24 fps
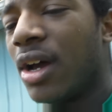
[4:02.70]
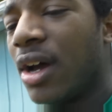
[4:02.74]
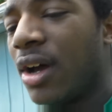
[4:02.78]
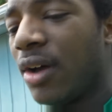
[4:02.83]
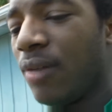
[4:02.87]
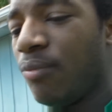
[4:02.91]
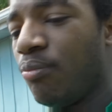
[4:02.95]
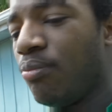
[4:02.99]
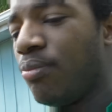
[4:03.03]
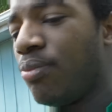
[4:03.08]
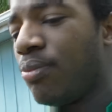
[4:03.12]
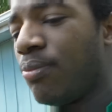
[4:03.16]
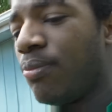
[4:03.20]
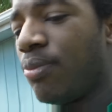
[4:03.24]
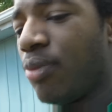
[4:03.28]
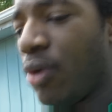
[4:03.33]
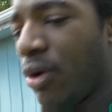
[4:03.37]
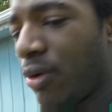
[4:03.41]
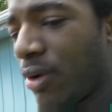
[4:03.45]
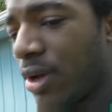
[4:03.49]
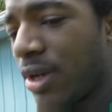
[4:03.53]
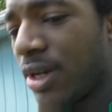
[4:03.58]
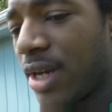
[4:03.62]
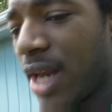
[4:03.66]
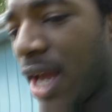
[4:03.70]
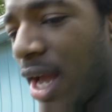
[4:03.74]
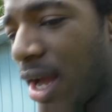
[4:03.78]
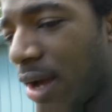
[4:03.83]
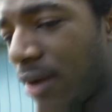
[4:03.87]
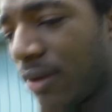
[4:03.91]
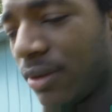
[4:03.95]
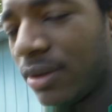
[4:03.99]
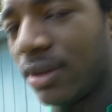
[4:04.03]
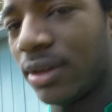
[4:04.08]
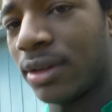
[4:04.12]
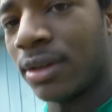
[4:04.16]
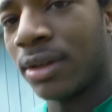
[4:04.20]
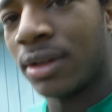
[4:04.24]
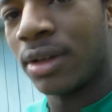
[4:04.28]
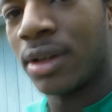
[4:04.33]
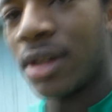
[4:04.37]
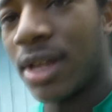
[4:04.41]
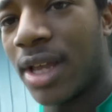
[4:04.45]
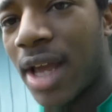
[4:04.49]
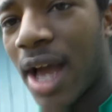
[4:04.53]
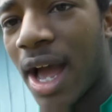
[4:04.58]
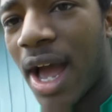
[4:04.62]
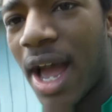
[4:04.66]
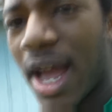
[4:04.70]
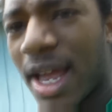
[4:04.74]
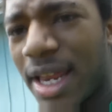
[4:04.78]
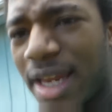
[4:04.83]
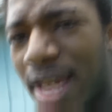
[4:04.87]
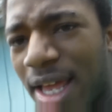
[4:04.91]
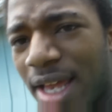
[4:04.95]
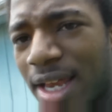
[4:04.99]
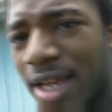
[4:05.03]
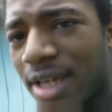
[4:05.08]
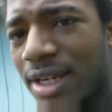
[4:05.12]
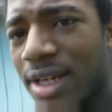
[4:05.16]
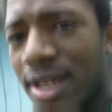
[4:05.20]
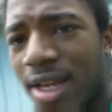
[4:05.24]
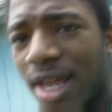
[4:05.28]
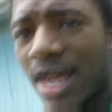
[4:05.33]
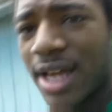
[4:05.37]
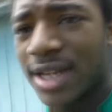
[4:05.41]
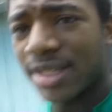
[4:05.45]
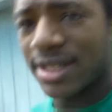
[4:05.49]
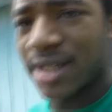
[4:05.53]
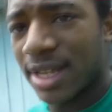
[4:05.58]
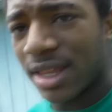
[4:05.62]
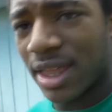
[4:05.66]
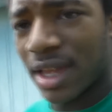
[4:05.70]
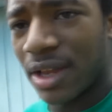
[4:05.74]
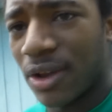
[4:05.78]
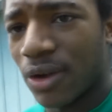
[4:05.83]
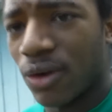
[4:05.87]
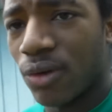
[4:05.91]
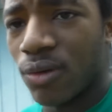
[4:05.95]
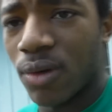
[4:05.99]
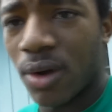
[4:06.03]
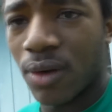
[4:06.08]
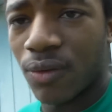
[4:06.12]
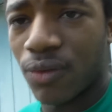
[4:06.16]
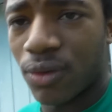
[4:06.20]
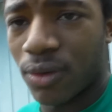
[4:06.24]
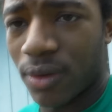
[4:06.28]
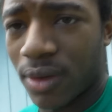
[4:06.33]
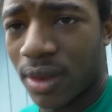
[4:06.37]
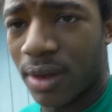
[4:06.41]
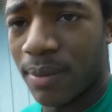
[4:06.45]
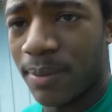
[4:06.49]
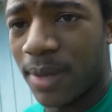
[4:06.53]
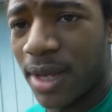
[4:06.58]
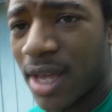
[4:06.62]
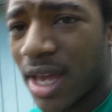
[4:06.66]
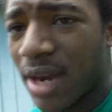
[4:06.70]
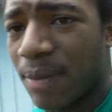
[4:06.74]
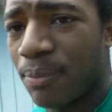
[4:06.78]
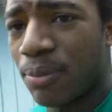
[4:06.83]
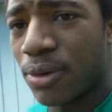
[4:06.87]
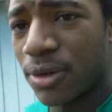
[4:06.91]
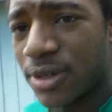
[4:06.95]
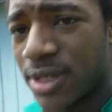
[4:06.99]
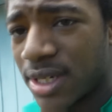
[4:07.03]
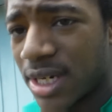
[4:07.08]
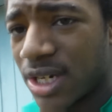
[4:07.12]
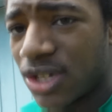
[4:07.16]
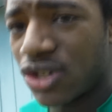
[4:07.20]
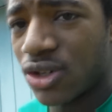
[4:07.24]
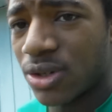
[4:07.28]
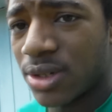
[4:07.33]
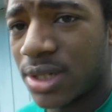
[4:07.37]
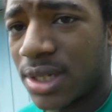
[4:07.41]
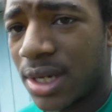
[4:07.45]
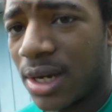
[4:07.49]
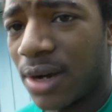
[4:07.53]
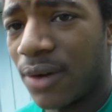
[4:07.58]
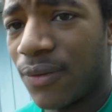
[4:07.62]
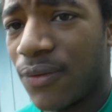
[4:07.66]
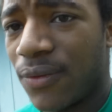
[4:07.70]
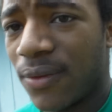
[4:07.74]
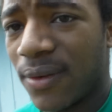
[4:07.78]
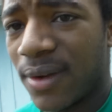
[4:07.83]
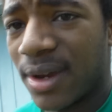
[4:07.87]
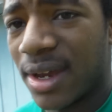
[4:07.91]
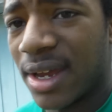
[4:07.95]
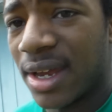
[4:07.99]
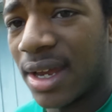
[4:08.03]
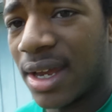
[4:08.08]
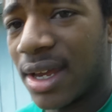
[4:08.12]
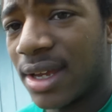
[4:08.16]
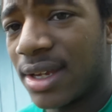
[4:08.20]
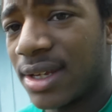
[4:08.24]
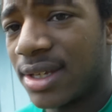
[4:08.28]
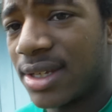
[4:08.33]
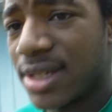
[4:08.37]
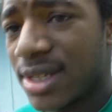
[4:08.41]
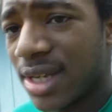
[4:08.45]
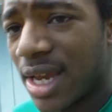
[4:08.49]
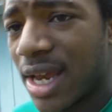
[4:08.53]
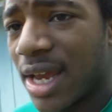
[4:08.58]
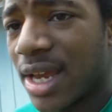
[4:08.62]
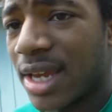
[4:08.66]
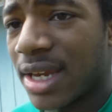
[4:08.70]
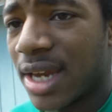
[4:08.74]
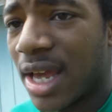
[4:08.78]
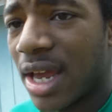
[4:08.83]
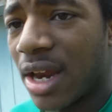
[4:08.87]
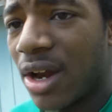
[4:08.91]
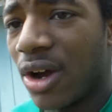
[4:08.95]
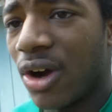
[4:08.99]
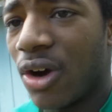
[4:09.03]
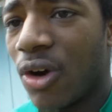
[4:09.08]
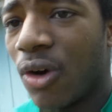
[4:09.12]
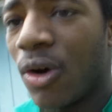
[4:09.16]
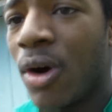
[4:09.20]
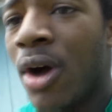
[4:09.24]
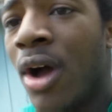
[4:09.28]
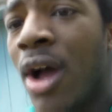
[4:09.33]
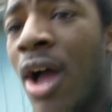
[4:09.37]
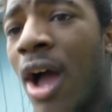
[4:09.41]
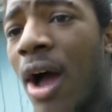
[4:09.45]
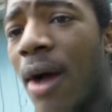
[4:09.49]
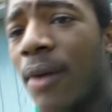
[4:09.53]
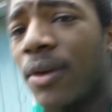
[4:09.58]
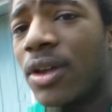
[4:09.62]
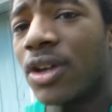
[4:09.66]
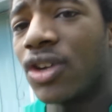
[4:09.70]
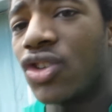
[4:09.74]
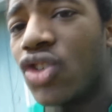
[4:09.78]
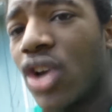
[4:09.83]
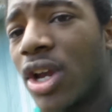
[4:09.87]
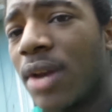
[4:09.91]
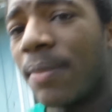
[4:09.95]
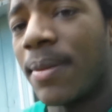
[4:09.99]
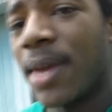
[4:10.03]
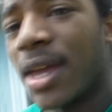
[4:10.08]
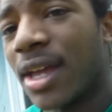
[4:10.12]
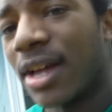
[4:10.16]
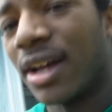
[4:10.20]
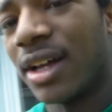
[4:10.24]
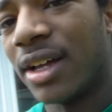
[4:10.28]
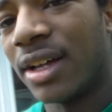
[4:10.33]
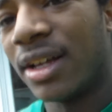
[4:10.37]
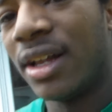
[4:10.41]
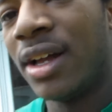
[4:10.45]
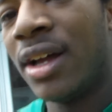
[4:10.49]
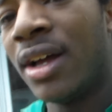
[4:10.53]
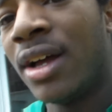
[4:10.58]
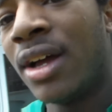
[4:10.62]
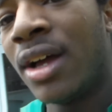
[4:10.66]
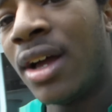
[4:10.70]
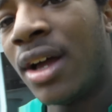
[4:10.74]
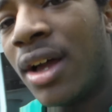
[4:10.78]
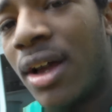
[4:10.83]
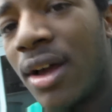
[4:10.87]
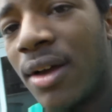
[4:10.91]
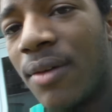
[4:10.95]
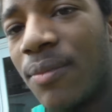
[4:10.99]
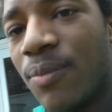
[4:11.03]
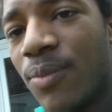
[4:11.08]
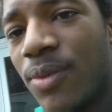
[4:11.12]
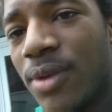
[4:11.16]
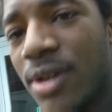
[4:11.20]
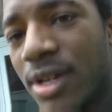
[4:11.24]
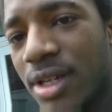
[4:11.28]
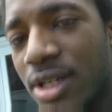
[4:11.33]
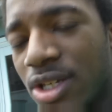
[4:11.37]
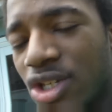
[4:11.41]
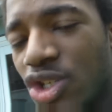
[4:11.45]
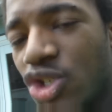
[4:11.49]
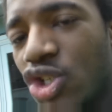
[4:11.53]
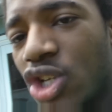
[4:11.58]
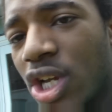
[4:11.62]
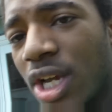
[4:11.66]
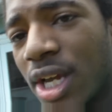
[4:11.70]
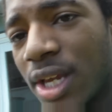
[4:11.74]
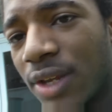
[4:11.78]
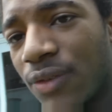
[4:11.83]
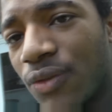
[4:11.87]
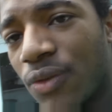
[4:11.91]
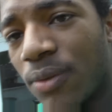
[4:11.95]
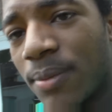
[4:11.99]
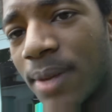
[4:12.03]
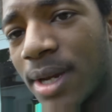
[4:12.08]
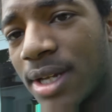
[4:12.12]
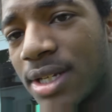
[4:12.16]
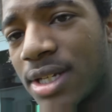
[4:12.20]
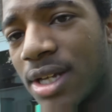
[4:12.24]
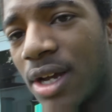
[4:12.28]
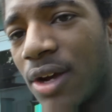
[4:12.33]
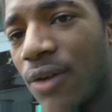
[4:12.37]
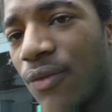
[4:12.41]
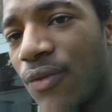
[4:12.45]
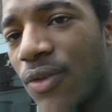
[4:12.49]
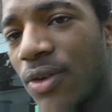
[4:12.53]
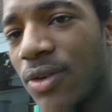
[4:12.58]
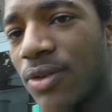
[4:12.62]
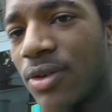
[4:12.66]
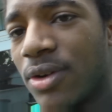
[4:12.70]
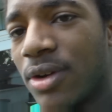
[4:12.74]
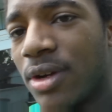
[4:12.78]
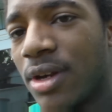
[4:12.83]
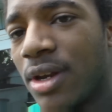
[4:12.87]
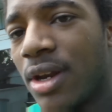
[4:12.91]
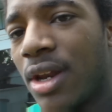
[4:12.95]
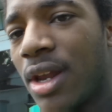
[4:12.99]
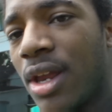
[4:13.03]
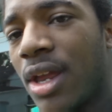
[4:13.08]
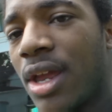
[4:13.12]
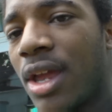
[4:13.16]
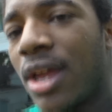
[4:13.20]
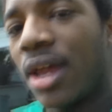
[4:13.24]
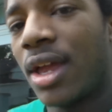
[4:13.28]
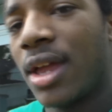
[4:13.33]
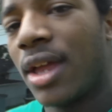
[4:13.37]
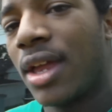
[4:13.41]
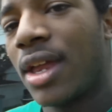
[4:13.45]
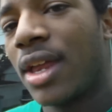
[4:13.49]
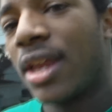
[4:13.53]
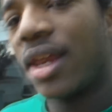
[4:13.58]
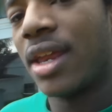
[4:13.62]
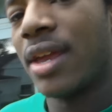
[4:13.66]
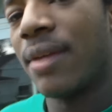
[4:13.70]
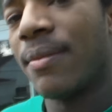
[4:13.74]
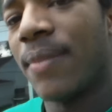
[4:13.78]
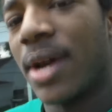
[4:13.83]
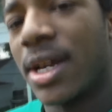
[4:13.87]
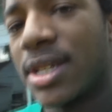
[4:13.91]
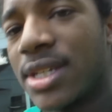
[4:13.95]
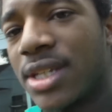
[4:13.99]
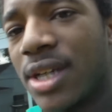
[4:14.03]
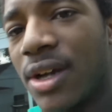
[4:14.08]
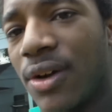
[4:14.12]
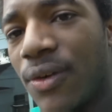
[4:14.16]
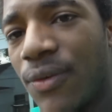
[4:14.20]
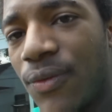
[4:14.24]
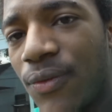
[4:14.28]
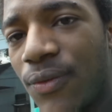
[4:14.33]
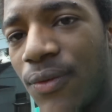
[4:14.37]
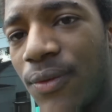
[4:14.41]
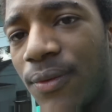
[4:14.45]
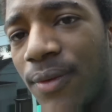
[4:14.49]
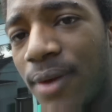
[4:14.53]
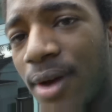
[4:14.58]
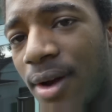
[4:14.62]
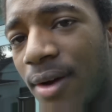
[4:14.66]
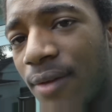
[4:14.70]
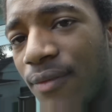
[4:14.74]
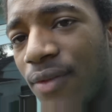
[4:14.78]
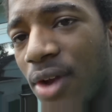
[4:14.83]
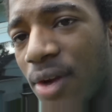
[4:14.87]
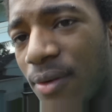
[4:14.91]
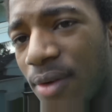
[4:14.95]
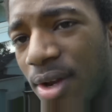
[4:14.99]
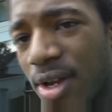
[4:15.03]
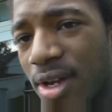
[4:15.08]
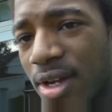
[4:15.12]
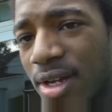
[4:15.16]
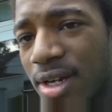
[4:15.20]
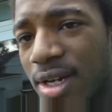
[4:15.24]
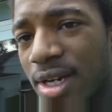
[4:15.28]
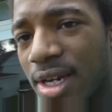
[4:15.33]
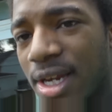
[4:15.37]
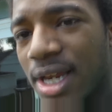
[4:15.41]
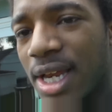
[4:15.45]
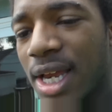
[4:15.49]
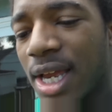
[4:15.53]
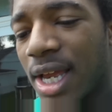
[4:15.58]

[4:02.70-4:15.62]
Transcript: a broken down guy that has nothing going for them. You got to present yourself saying that, oh, I'm gonna try to make a good chance for myself and give myself a very good